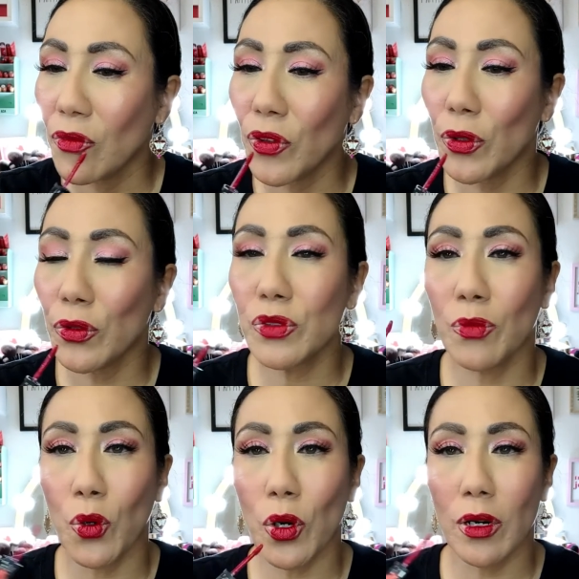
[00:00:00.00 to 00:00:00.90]
Feels
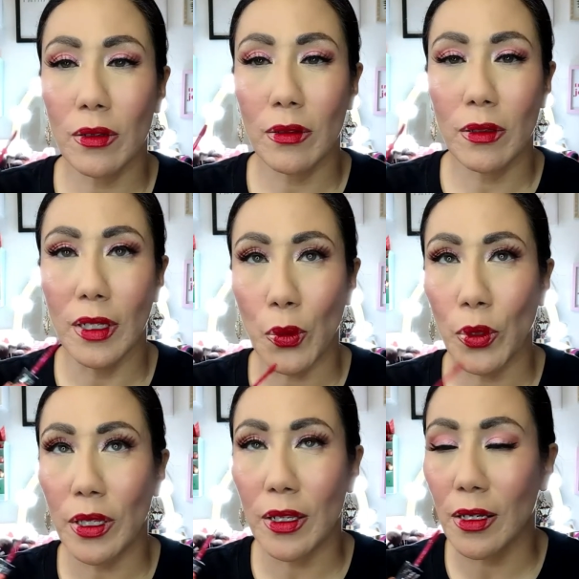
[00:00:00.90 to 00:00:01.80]
more
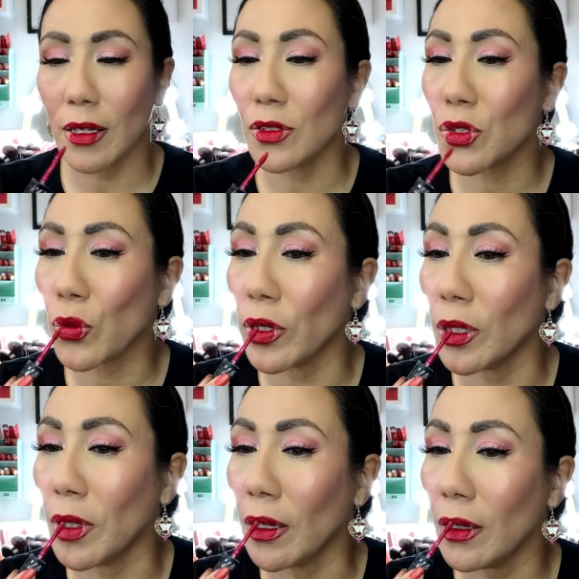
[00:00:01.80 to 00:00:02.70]
liquidy than it does
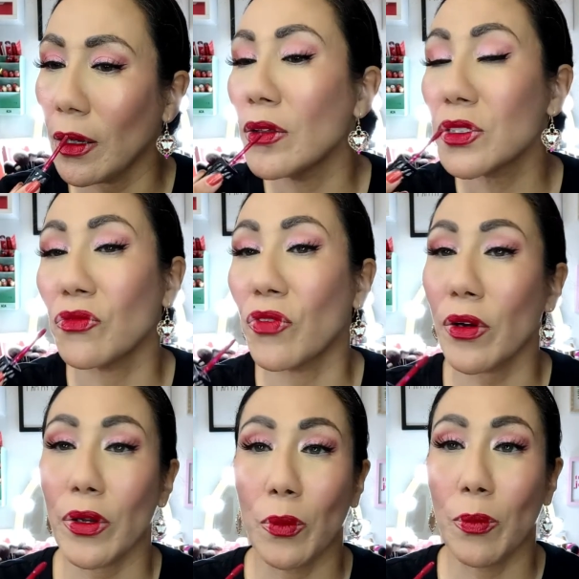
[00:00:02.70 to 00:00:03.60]
creamy. It's
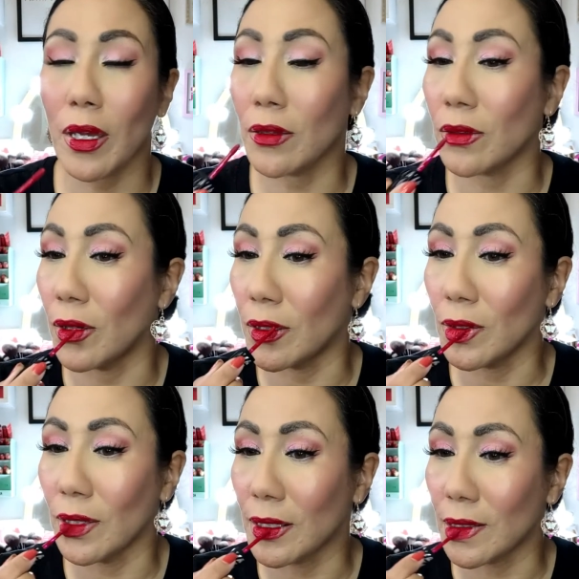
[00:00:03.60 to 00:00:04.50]
very opaque, though. I do
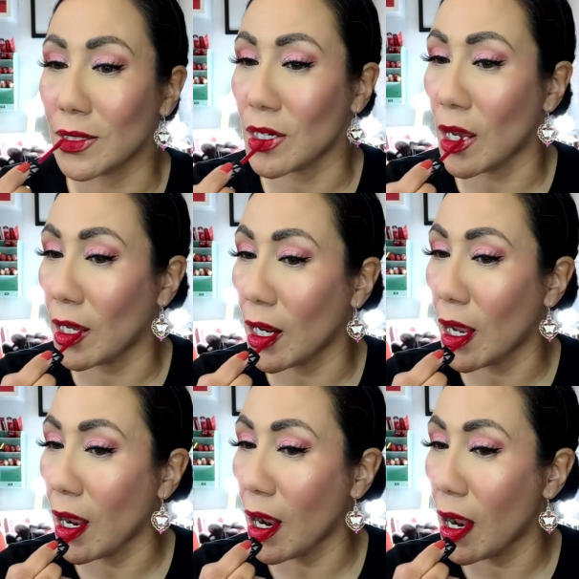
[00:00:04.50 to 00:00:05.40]
like the shade.
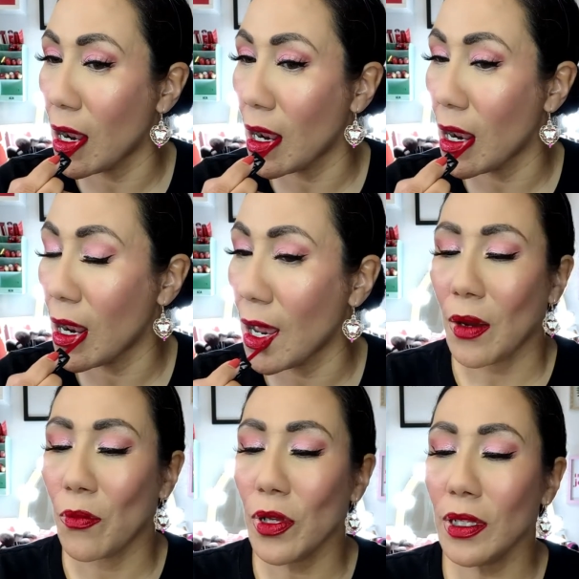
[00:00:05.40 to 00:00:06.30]

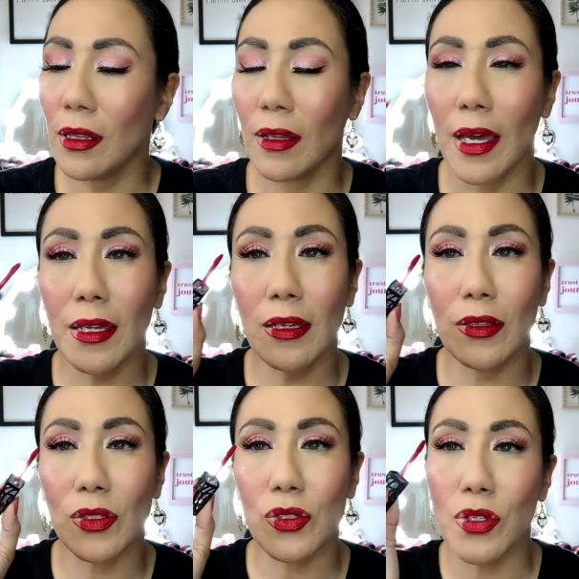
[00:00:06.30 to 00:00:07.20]
I'm really liking
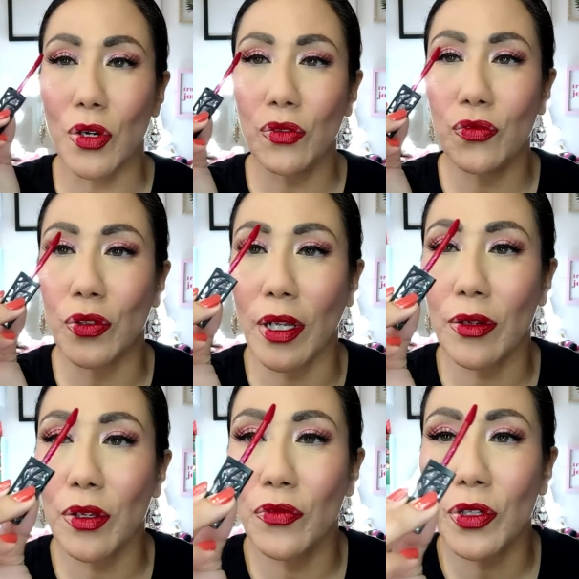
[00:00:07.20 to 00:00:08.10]
this doe foot. I don't
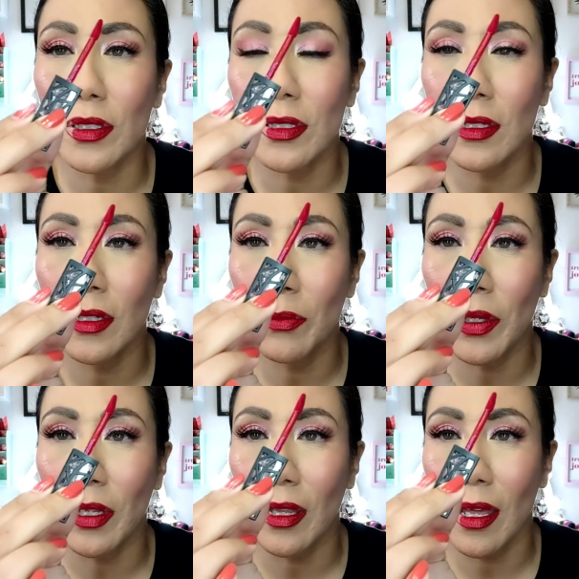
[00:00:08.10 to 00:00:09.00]
know if you can see it, but
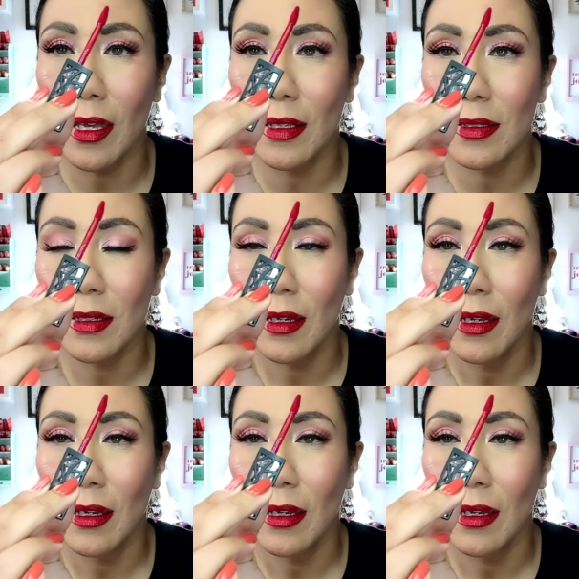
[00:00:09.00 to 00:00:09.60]
it has